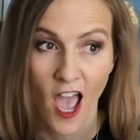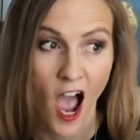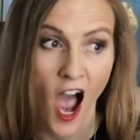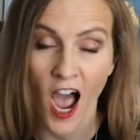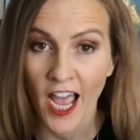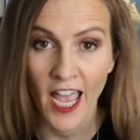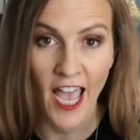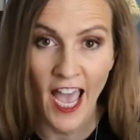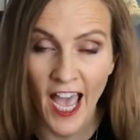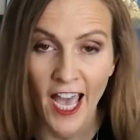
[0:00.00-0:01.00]
I
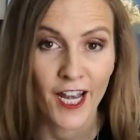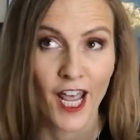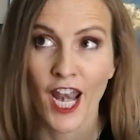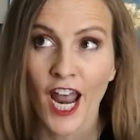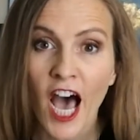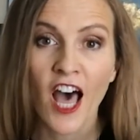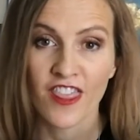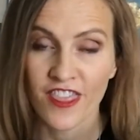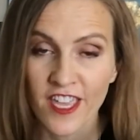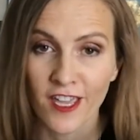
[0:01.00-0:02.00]
had
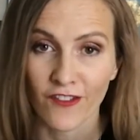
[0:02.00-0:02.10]
nothing.